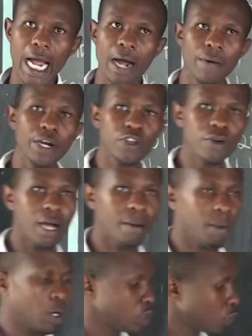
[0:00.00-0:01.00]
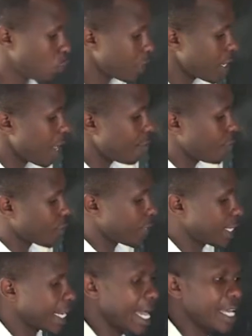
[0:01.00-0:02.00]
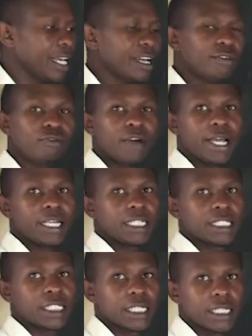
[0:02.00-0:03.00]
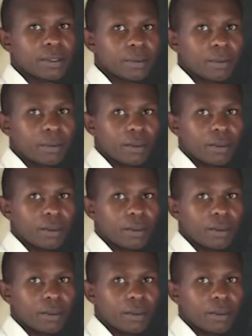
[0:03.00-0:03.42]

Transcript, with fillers: Our new amount, we have already identified it